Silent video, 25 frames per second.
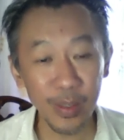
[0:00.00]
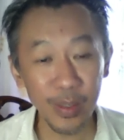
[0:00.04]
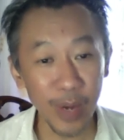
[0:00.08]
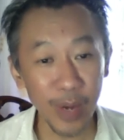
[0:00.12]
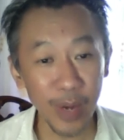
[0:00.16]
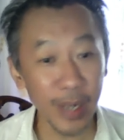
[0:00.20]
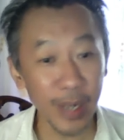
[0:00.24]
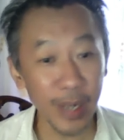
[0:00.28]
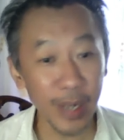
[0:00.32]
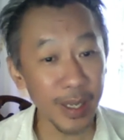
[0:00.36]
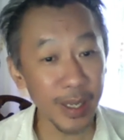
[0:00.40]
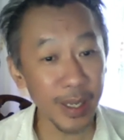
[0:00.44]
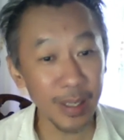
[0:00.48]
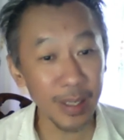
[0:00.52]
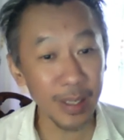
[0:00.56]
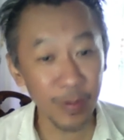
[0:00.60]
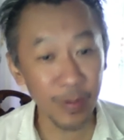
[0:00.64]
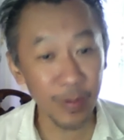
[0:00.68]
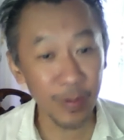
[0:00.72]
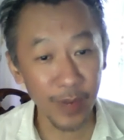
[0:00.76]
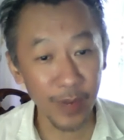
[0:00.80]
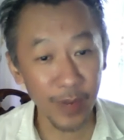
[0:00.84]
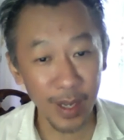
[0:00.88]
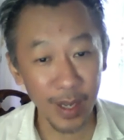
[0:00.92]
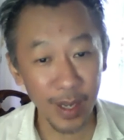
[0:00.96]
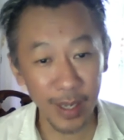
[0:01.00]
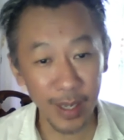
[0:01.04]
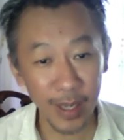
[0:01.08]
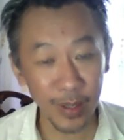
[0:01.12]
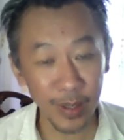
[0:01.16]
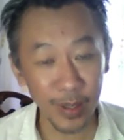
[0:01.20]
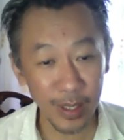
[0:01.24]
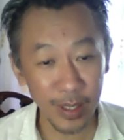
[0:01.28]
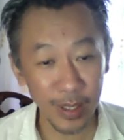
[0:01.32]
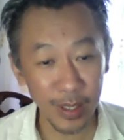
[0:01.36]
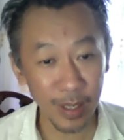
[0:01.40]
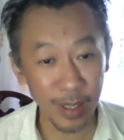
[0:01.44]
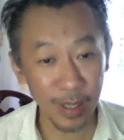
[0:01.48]
to identify
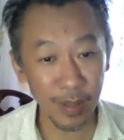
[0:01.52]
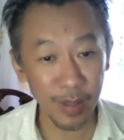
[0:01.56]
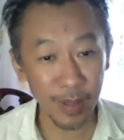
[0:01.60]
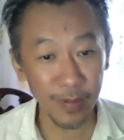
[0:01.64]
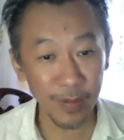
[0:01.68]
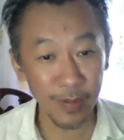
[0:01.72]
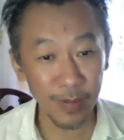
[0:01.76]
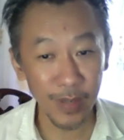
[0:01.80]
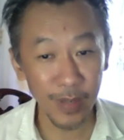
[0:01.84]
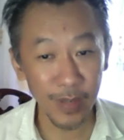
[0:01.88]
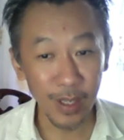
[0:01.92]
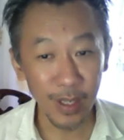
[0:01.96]
yourself